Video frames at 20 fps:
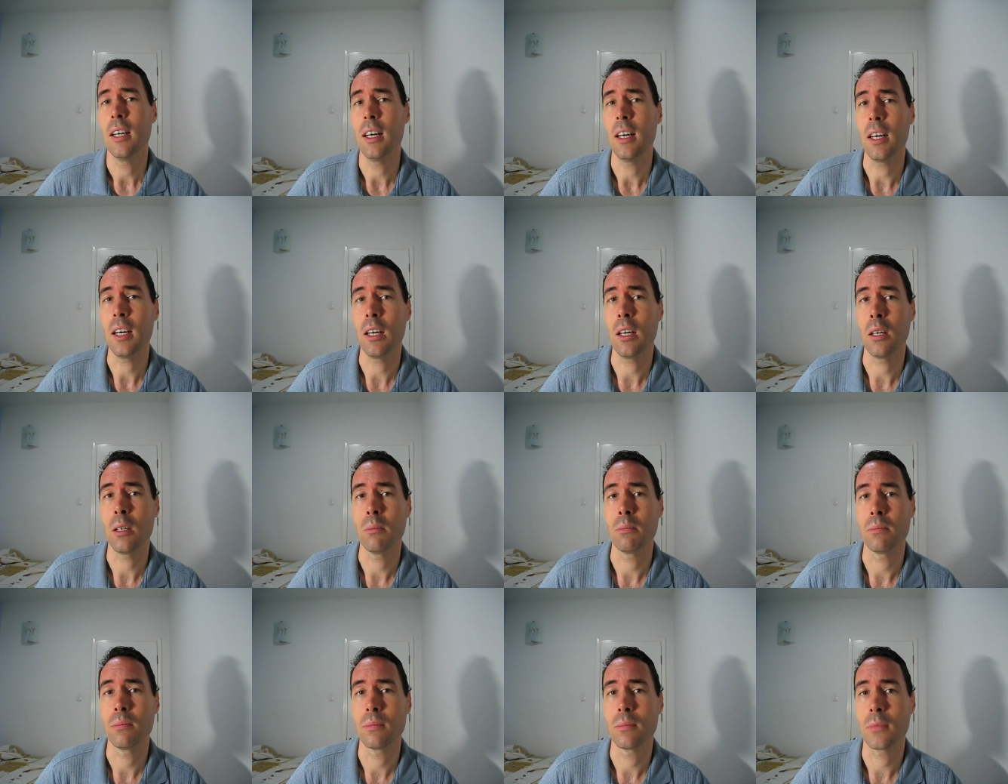
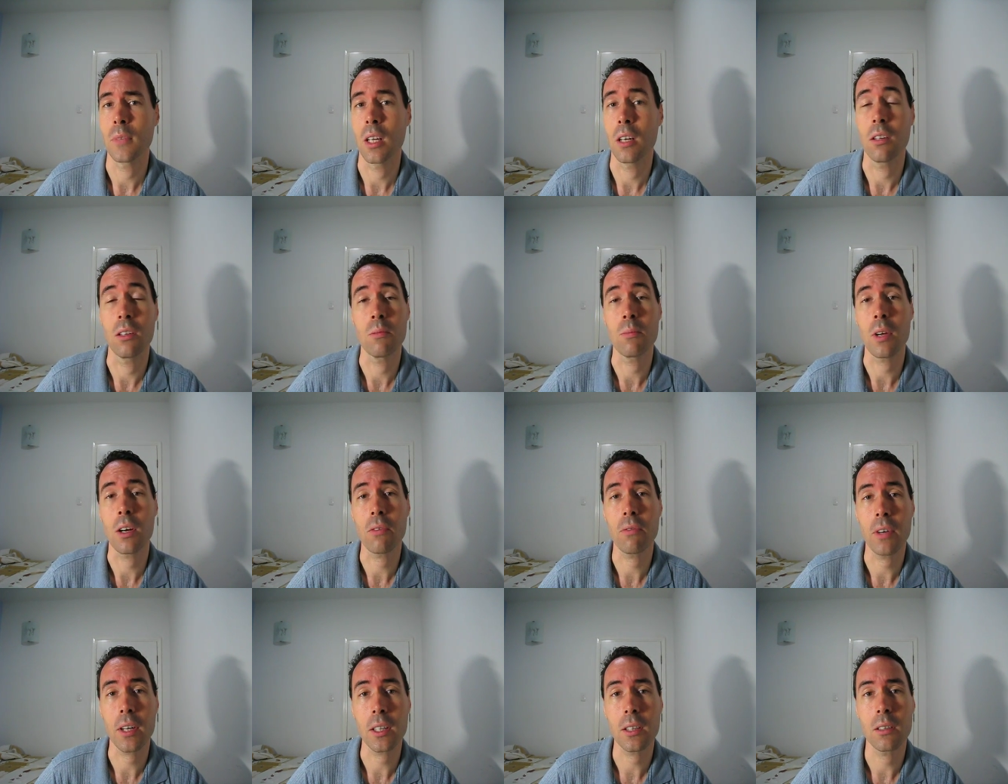And as a matter
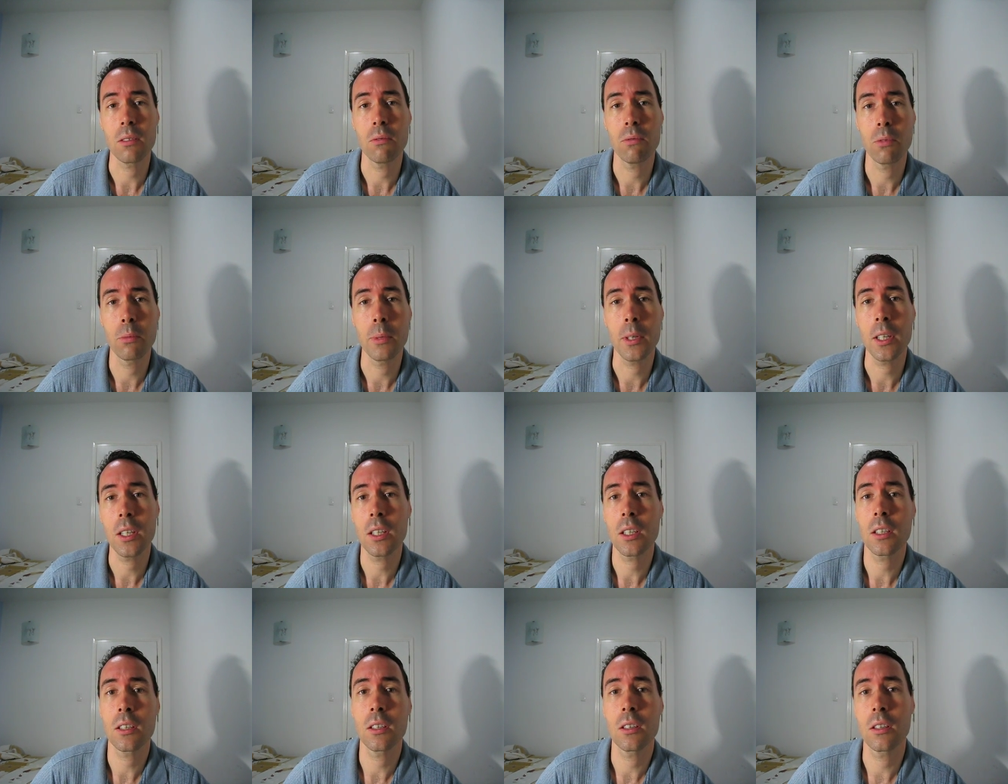of fact, in
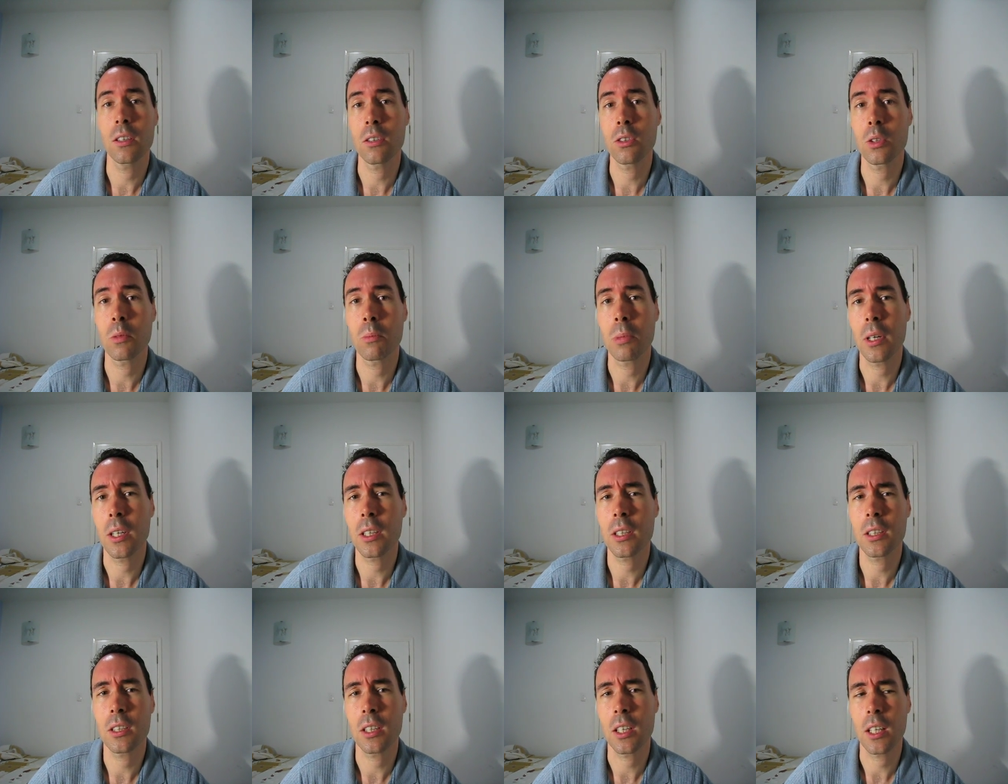Phumiang, there's a
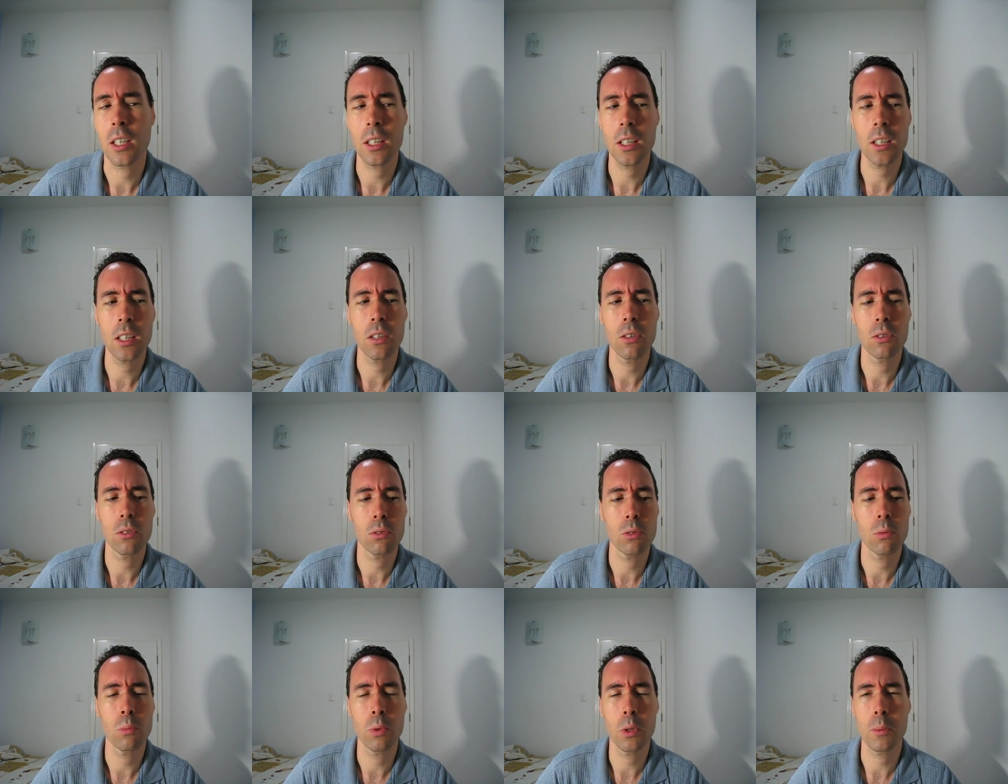bus that I think goes
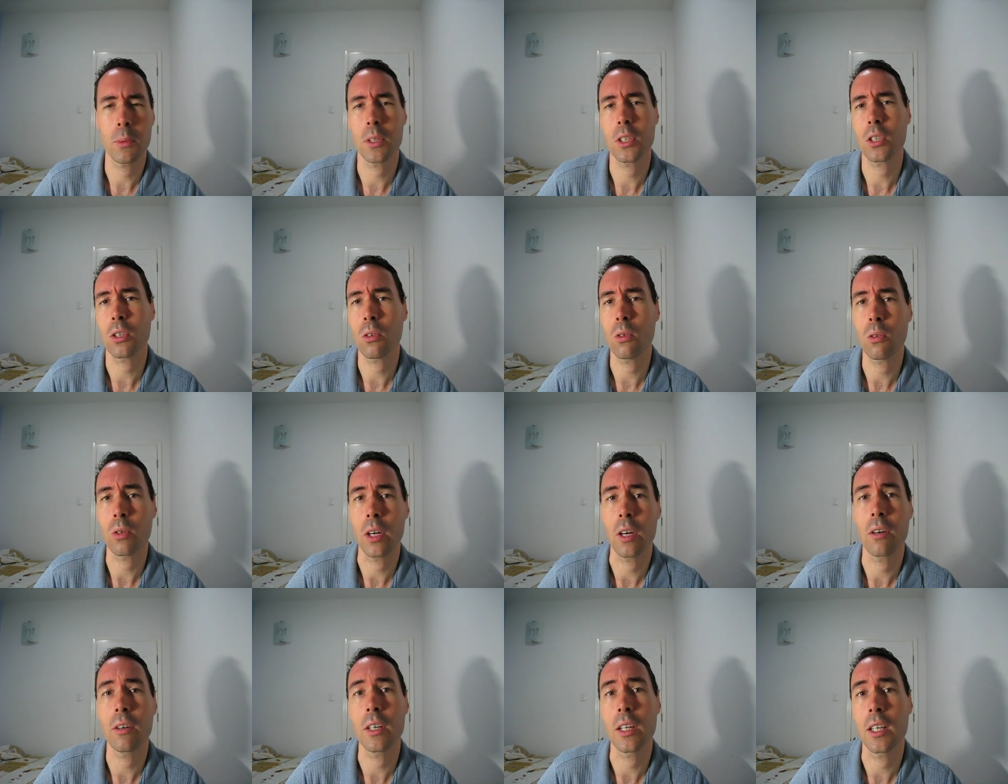through pretty much the whole
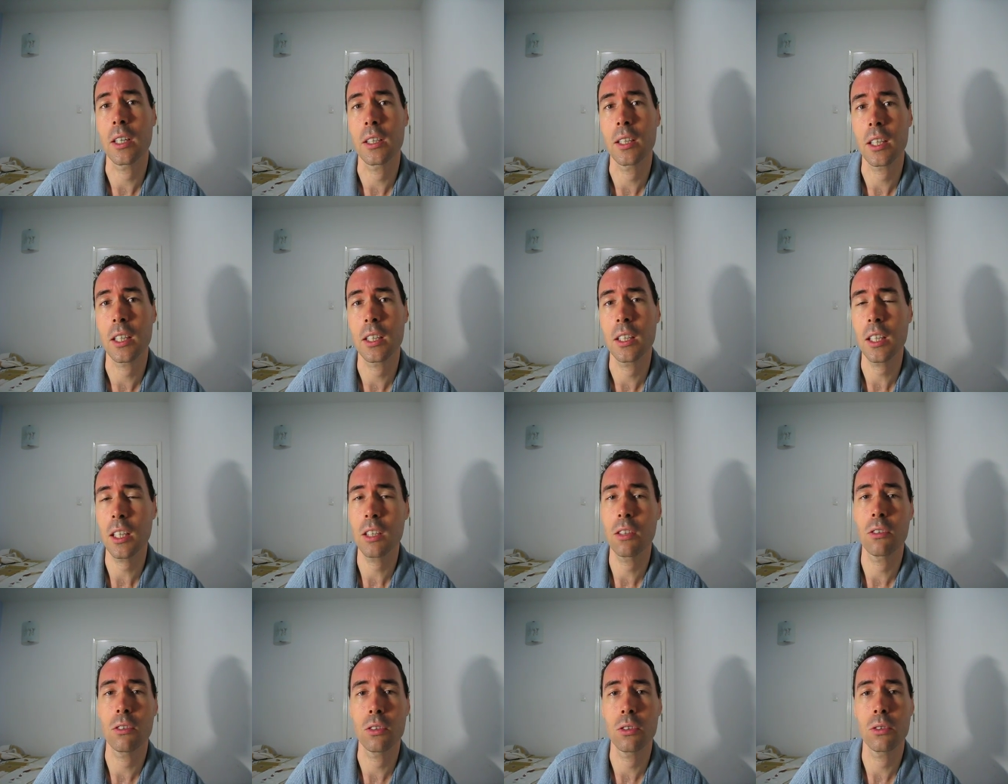area that can
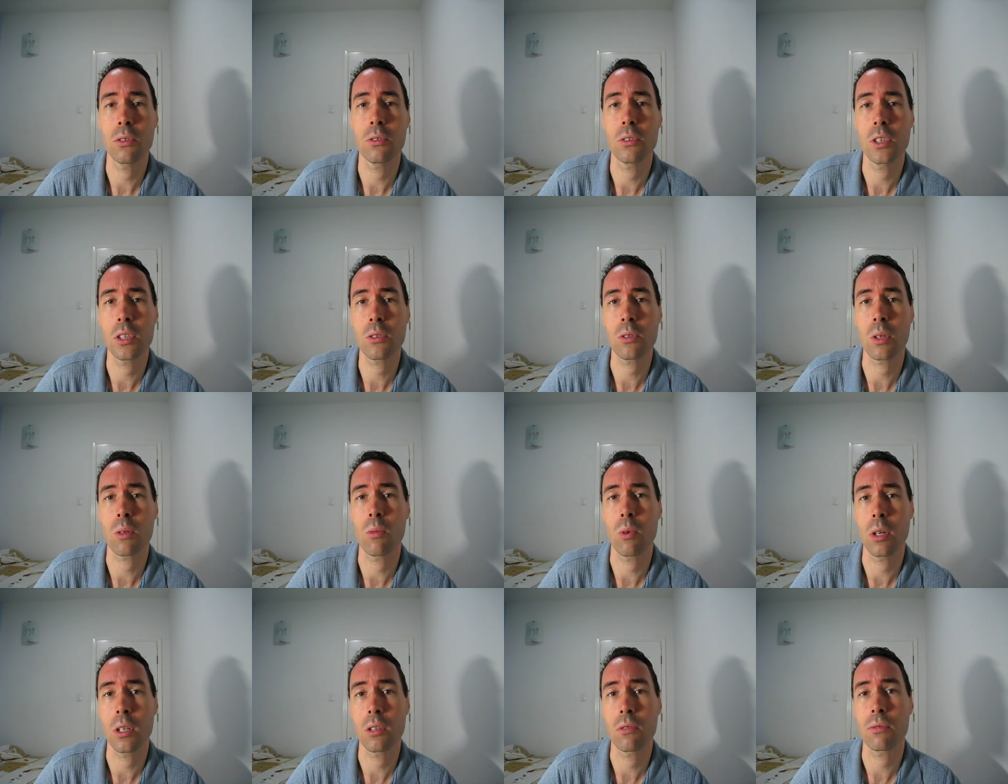take you to District
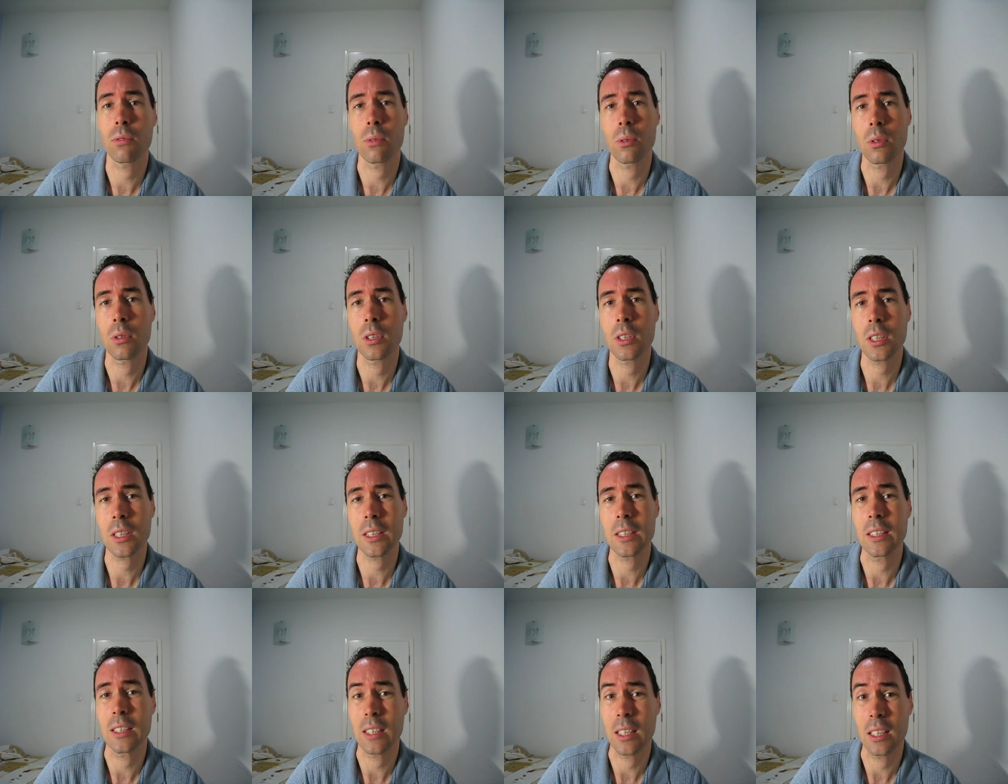1 for
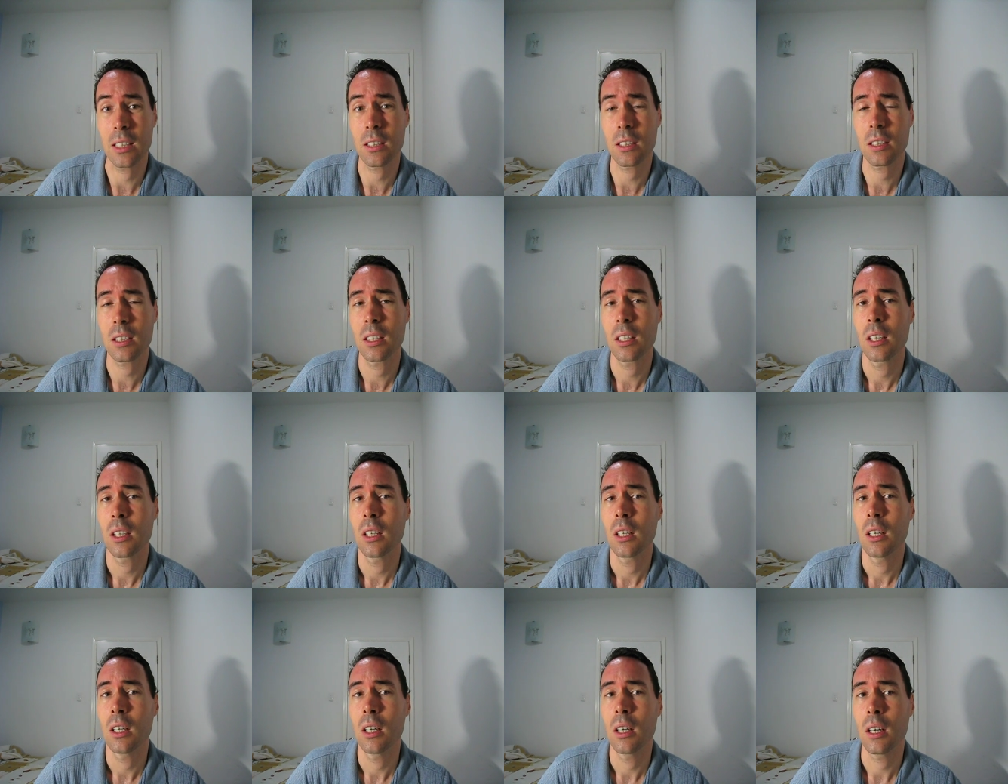60 cents
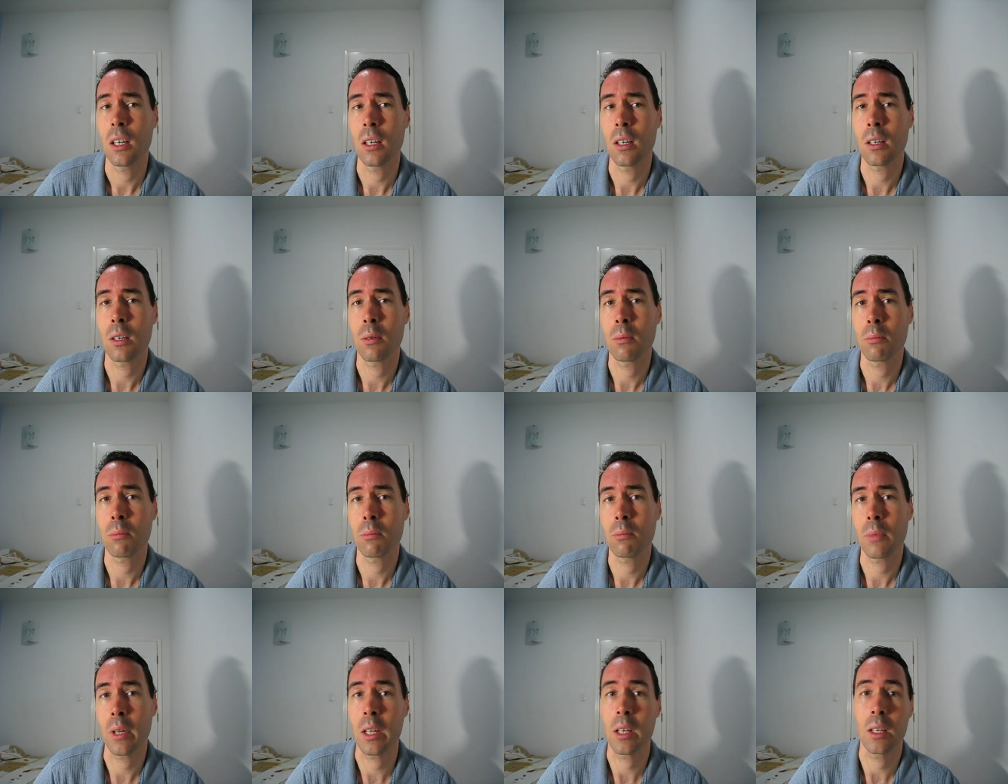
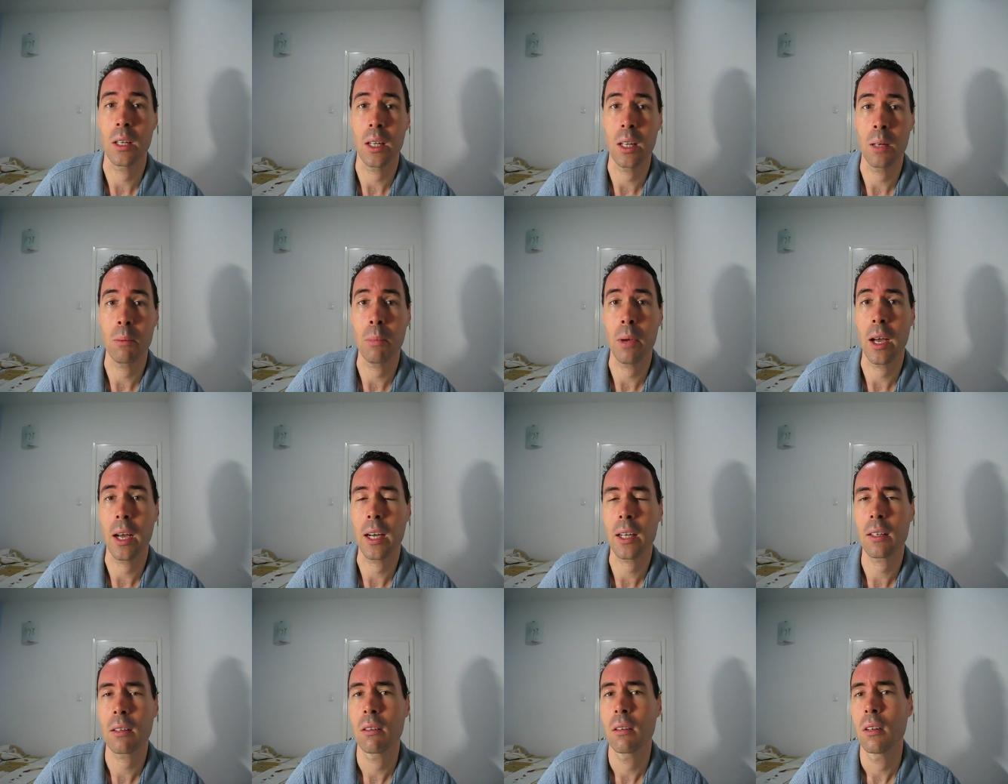and
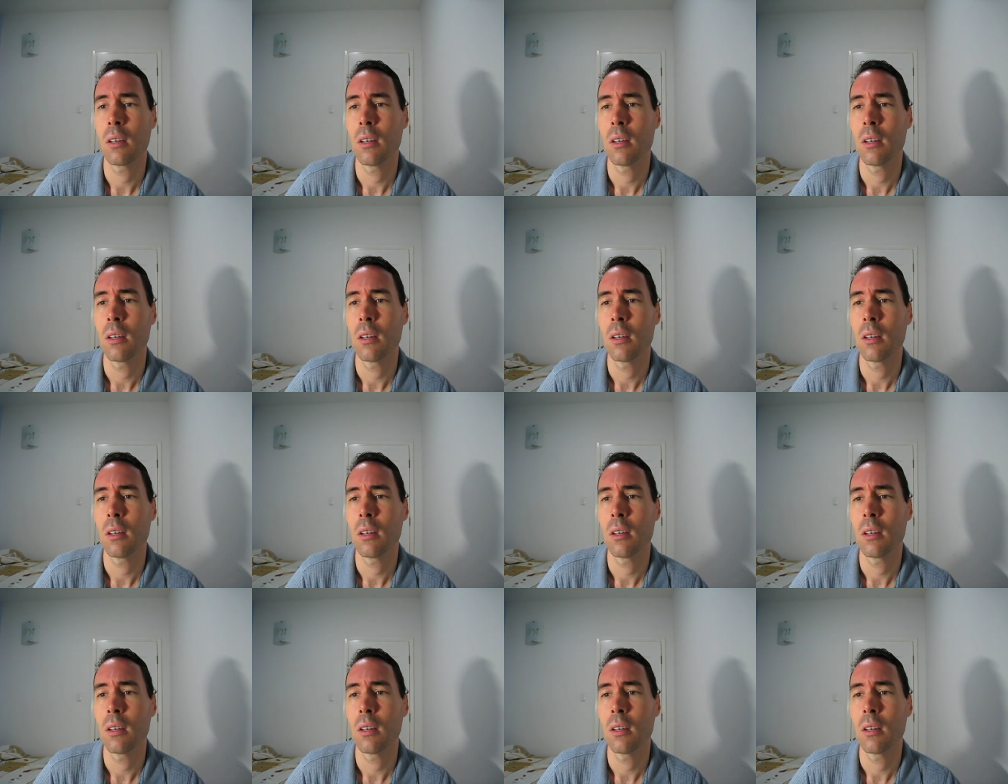back,